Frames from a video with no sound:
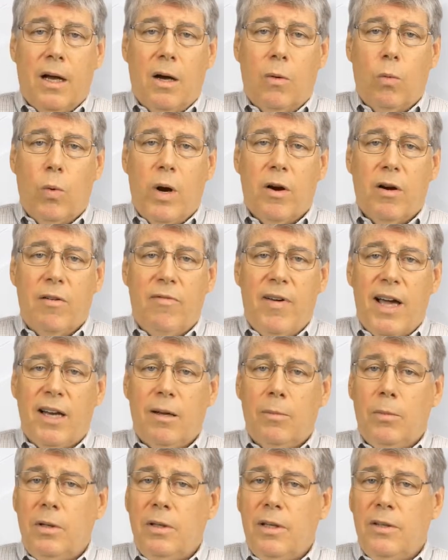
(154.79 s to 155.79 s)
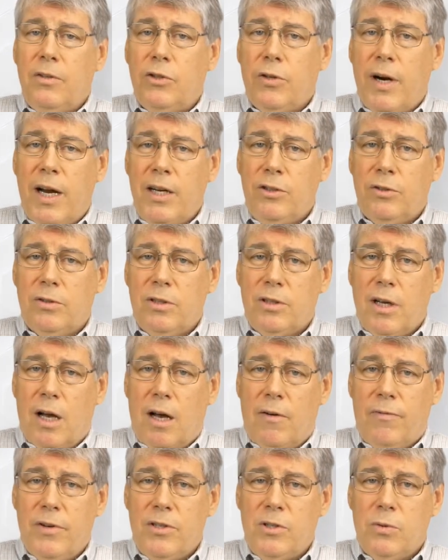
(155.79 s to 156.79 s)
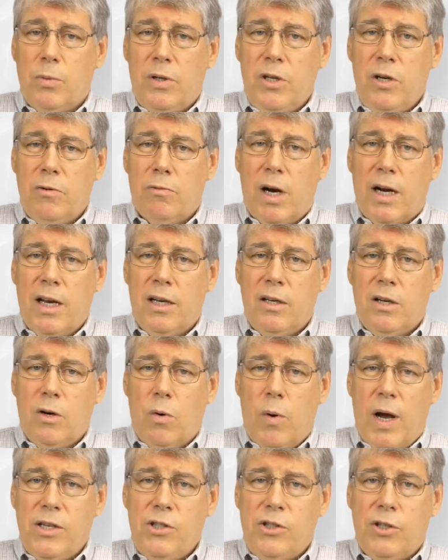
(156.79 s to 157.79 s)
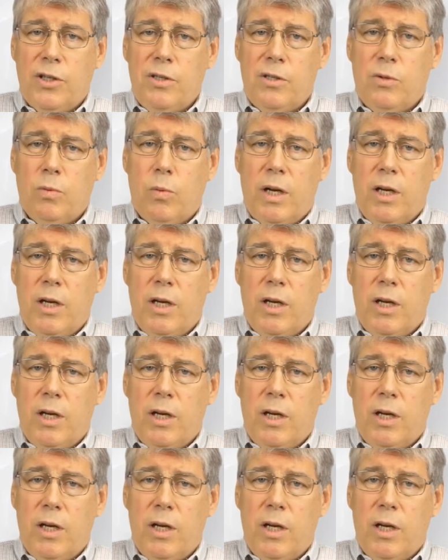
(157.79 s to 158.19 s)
We're available in the Treasurer's office when you run into questions,